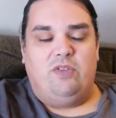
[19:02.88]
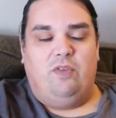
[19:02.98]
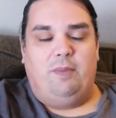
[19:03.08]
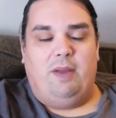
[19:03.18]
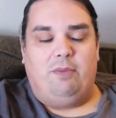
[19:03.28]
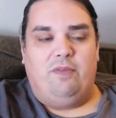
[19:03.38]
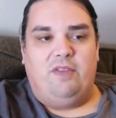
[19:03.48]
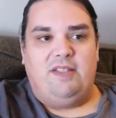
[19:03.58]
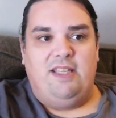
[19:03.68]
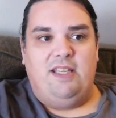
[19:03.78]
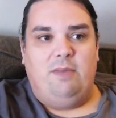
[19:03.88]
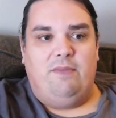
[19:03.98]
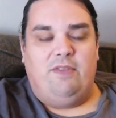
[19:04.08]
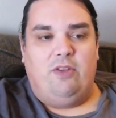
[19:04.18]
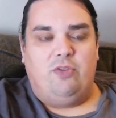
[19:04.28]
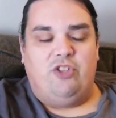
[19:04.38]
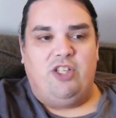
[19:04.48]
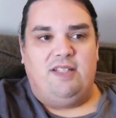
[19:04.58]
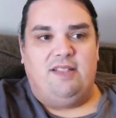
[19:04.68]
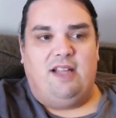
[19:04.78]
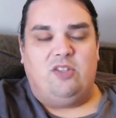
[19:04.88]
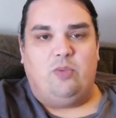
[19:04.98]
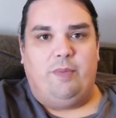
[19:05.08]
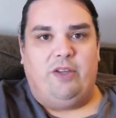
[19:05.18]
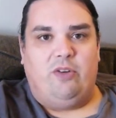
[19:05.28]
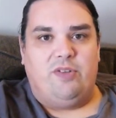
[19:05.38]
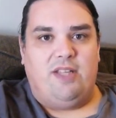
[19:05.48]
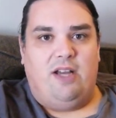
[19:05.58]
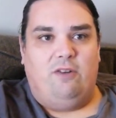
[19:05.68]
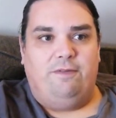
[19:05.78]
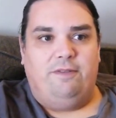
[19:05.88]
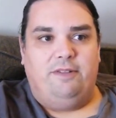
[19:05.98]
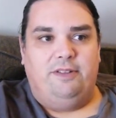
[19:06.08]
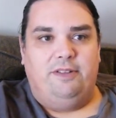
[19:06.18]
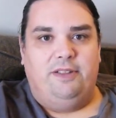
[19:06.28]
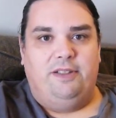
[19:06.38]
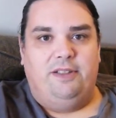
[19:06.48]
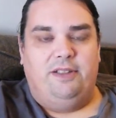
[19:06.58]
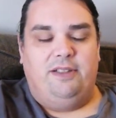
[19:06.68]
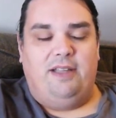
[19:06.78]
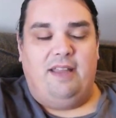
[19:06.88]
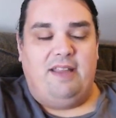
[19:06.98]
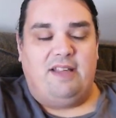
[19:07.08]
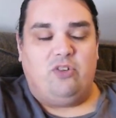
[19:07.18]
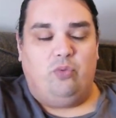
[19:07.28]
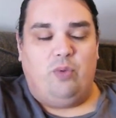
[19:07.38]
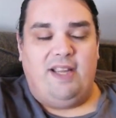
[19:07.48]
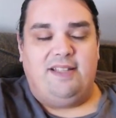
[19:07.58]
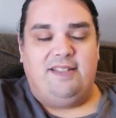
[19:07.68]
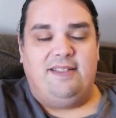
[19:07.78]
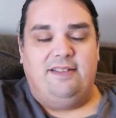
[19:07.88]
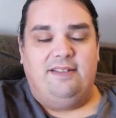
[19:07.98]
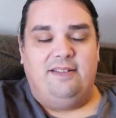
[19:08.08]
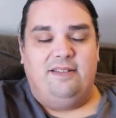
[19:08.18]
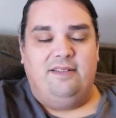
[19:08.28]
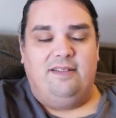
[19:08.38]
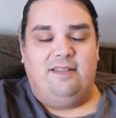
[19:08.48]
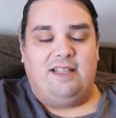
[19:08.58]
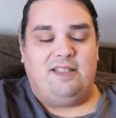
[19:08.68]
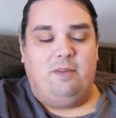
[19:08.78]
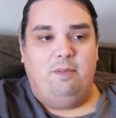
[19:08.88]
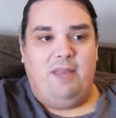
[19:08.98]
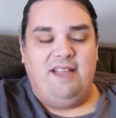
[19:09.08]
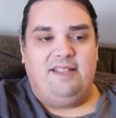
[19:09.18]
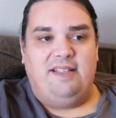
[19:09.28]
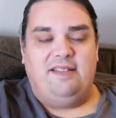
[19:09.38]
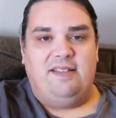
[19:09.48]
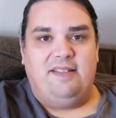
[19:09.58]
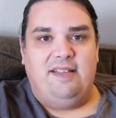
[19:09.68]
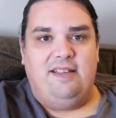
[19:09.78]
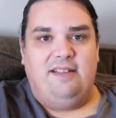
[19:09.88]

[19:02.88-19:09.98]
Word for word: member of the team, even though she's not swimming herself. And that's great. That's amazing to see.